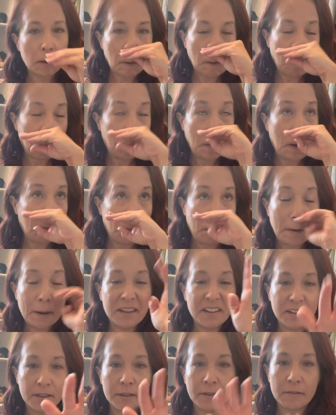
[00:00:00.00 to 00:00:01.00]
whatever,
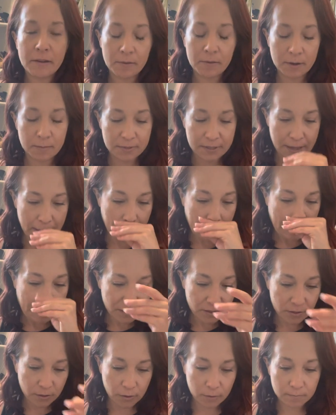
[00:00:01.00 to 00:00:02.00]
you get what I'm saying.
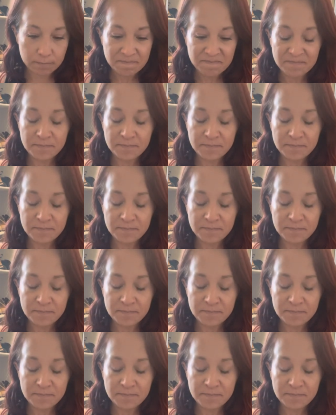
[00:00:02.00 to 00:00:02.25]
So